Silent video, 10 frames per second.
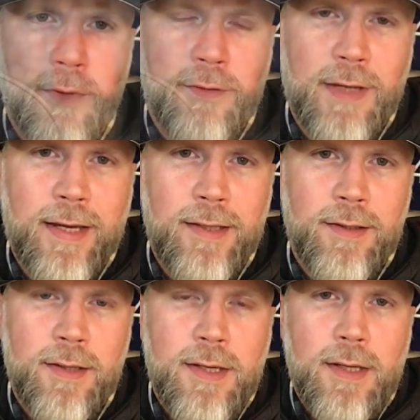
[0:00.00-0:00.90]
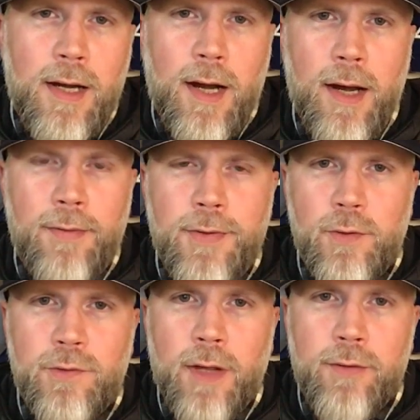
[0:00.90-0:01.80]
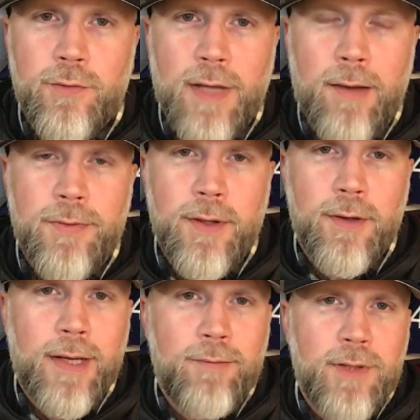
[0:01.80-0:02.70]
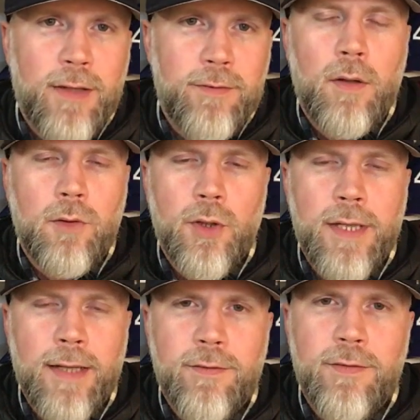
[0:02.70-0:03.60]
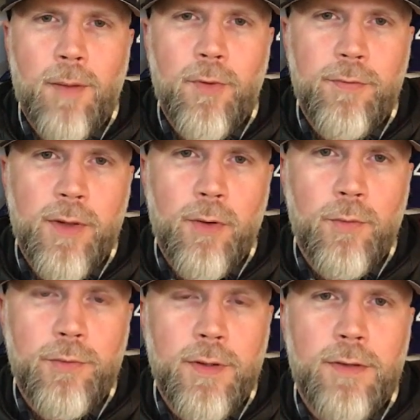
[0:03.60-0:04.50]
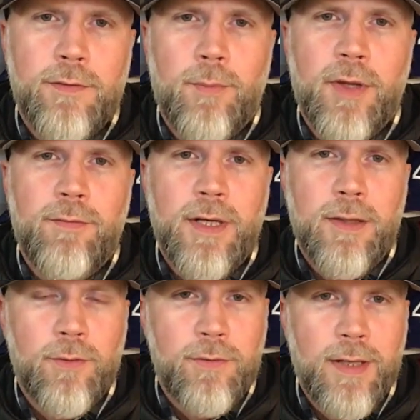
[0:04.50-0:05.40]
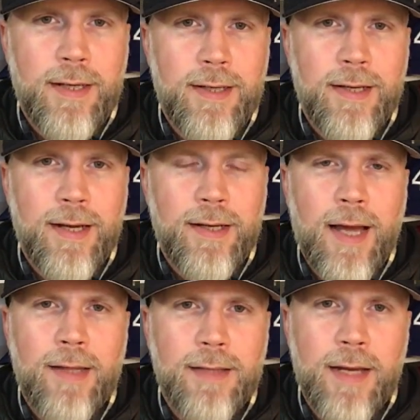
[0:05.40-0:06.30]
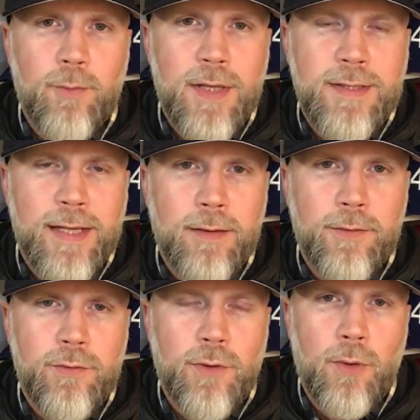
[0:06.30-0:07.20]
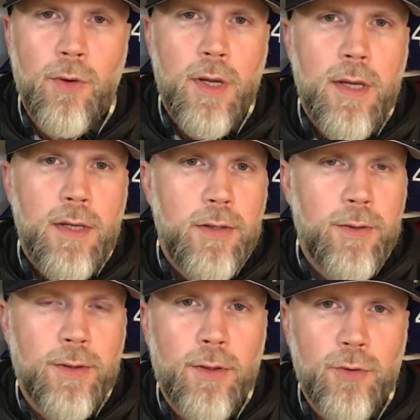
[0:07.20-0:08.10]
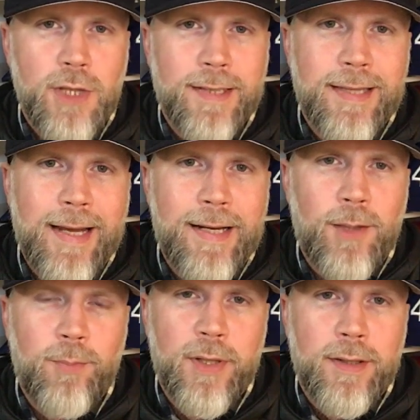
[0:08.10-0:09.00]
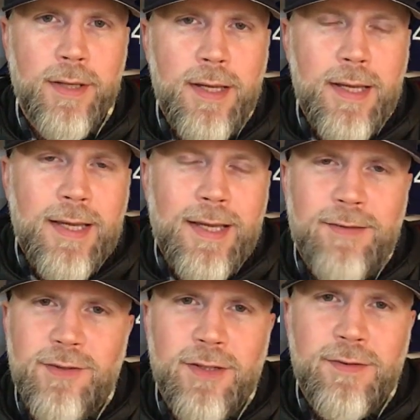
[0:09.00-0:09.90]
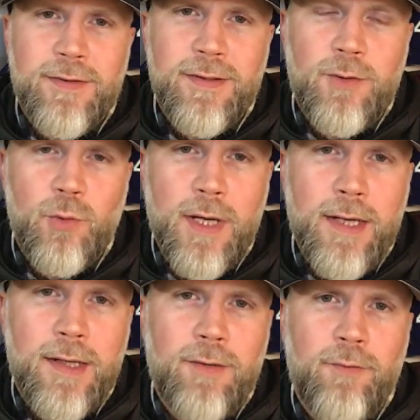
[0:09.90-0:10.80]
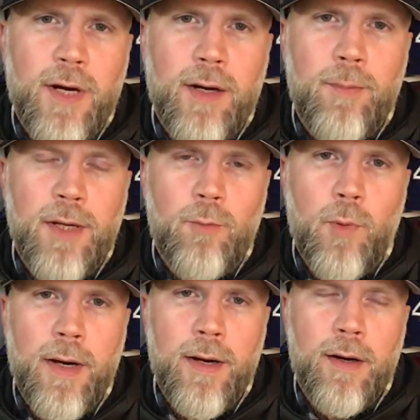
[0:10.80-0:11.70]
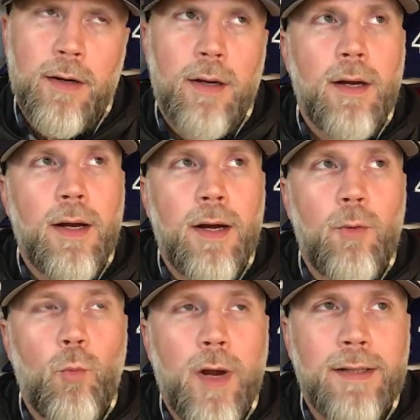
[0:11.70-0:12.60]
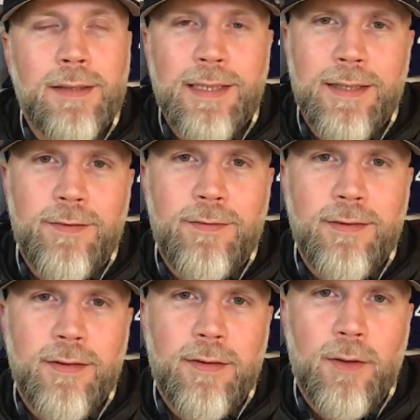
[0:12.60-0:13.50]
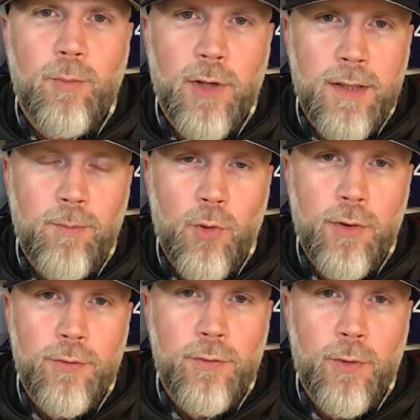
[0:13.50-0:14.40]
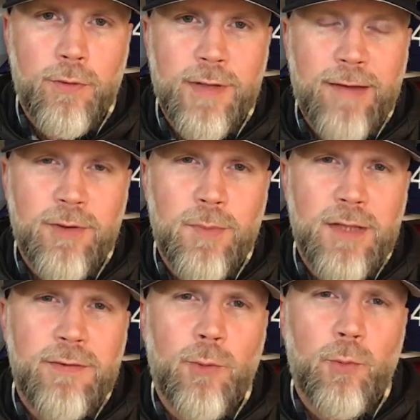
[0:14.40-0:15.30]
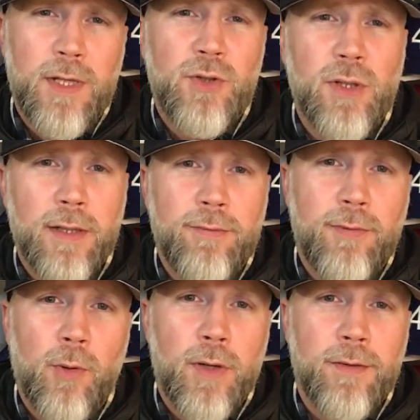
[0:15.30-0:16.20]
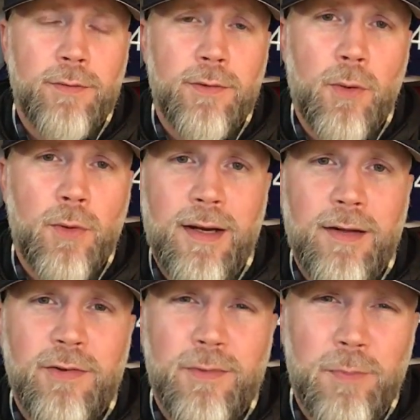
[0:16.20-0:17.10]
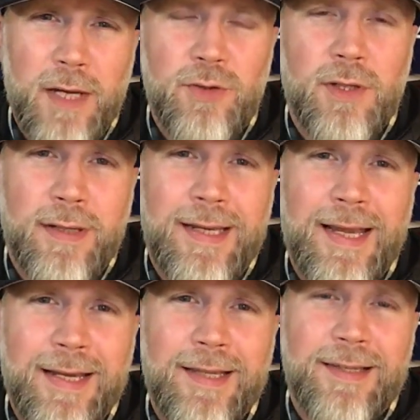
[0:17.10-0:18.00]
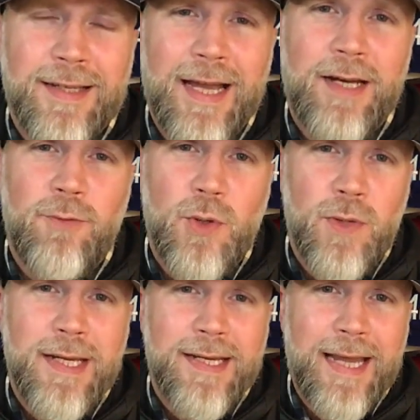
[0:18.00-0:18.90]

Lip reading: designed. There's others out there, and I've done a look at some of those in some of the videos that I did on online retailers, so you can go check that out. But it's just creating an environment where when Lids, their brick and mortar stores have to be so regionally focused, and especially can't get the kind of unique